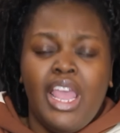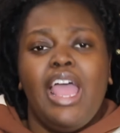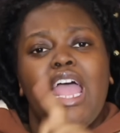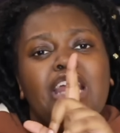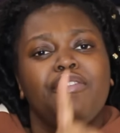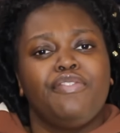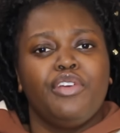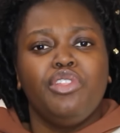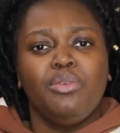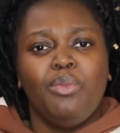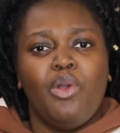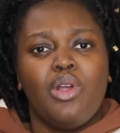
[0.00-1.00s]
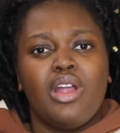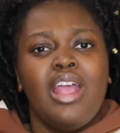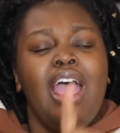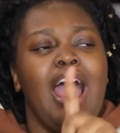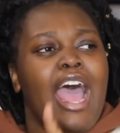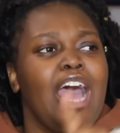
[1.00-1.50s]
And furthermore,
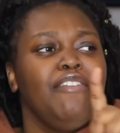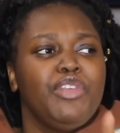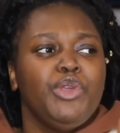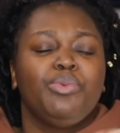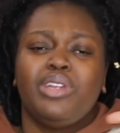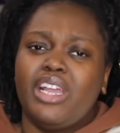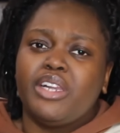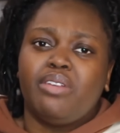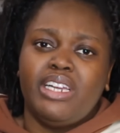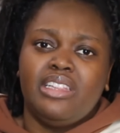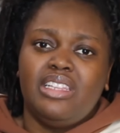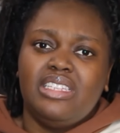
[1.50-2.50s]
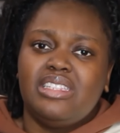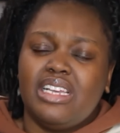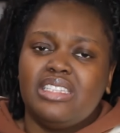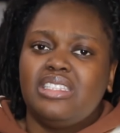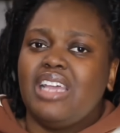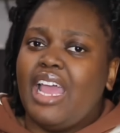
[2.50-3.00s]
have you reiterated these
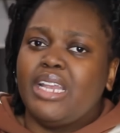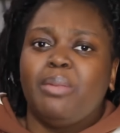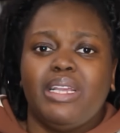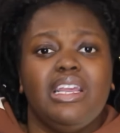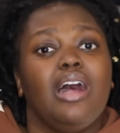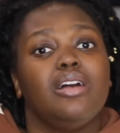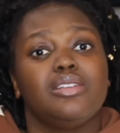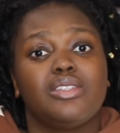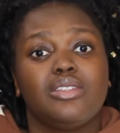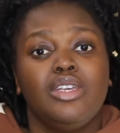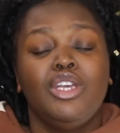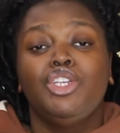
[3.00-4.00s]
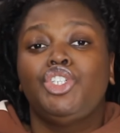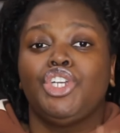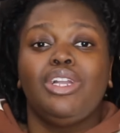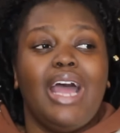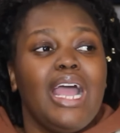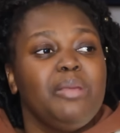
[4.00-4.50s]
things to anybody else? Should
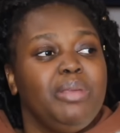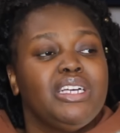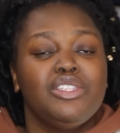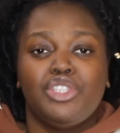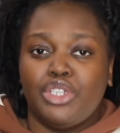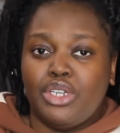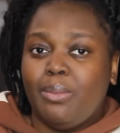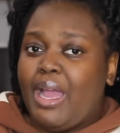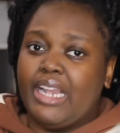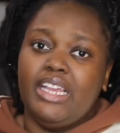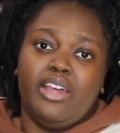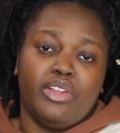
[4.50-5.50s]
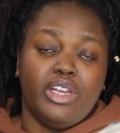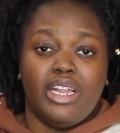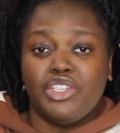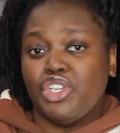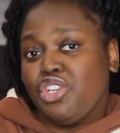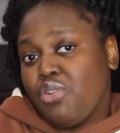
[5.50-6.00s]
I be concerned about any other
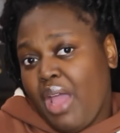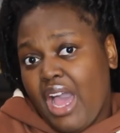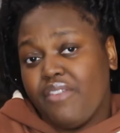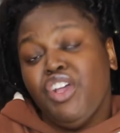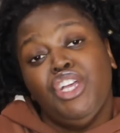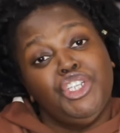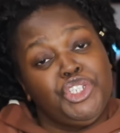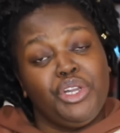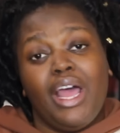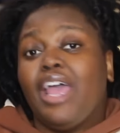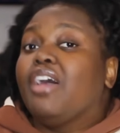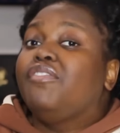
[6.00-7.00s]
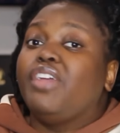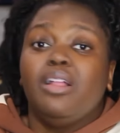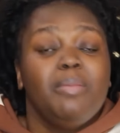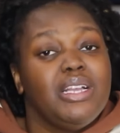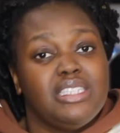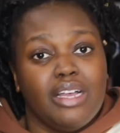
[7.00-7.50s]
connection you have? Should I avail
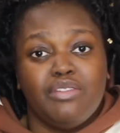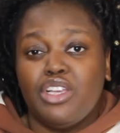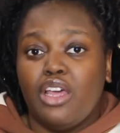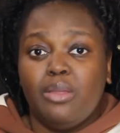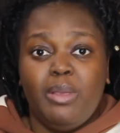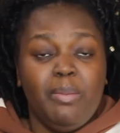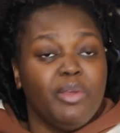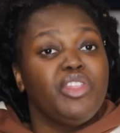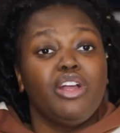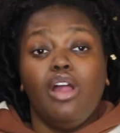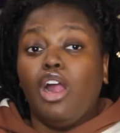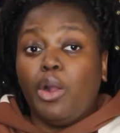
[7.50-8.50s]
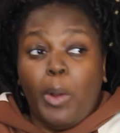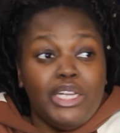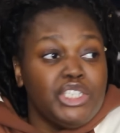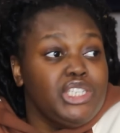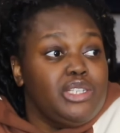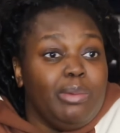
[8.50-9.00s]
myself to other people? There are
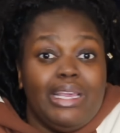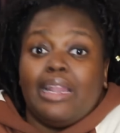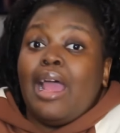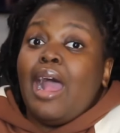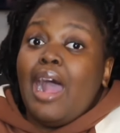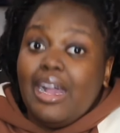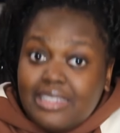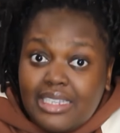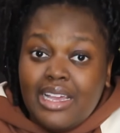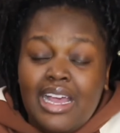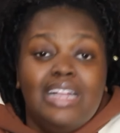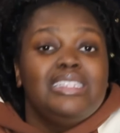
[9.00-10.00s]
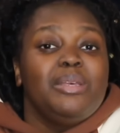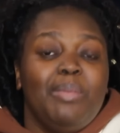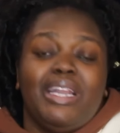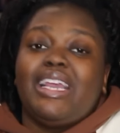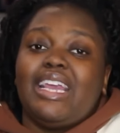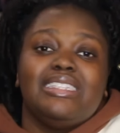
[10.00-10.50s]
questions we can ask to
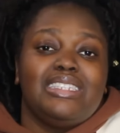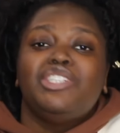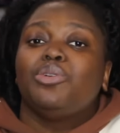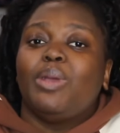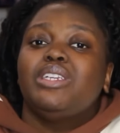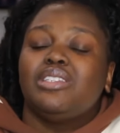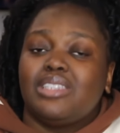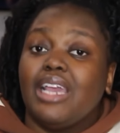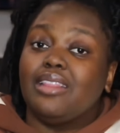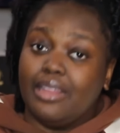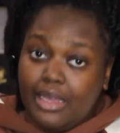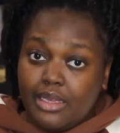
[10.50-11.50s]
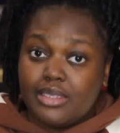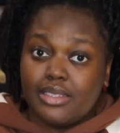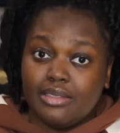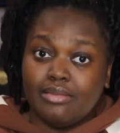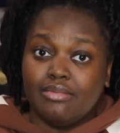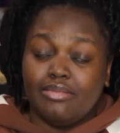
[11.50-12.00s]
mitigate situations like this.
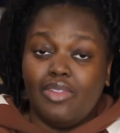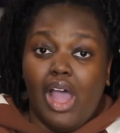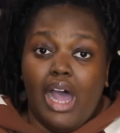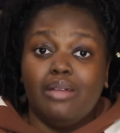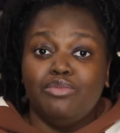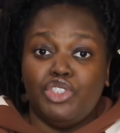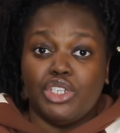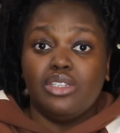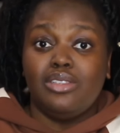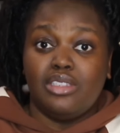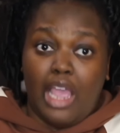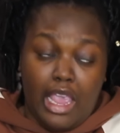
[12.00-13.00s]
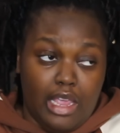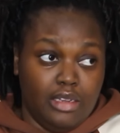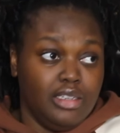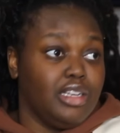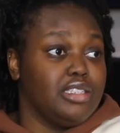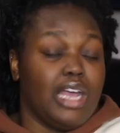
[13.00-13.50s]
I'm just saying,
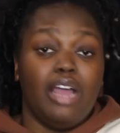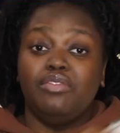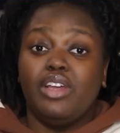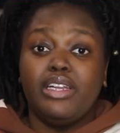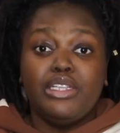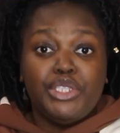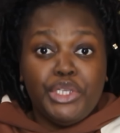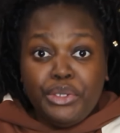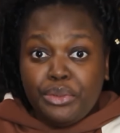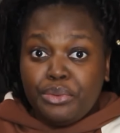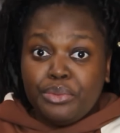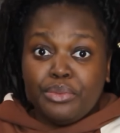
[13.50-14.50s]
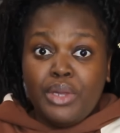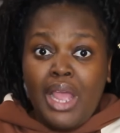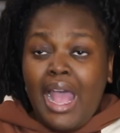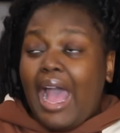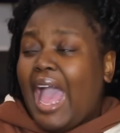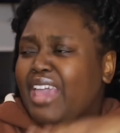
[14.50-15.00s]
because I've done it too.
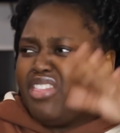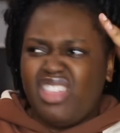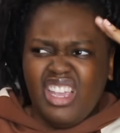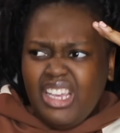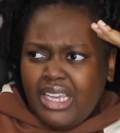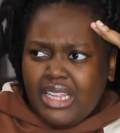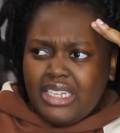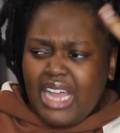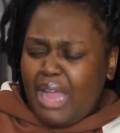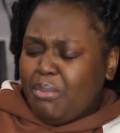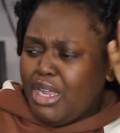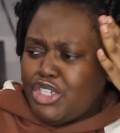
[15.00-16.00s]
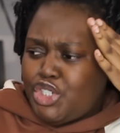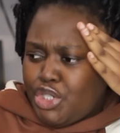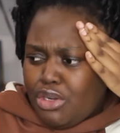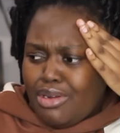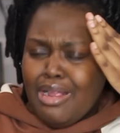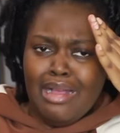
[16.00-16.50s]
I'm not
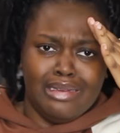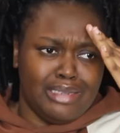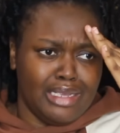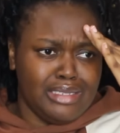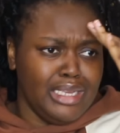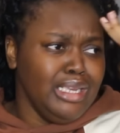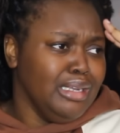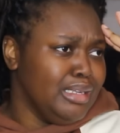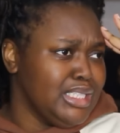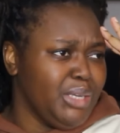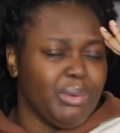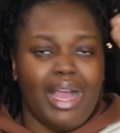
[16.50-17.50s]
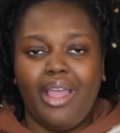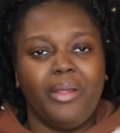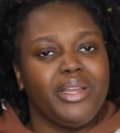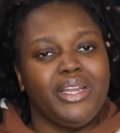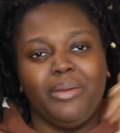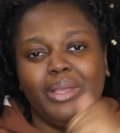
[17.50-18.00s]
sure. Does he? I
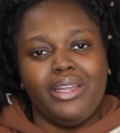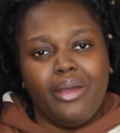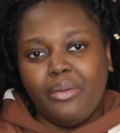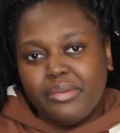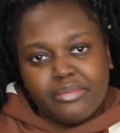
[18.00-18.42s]
already know he doesn't.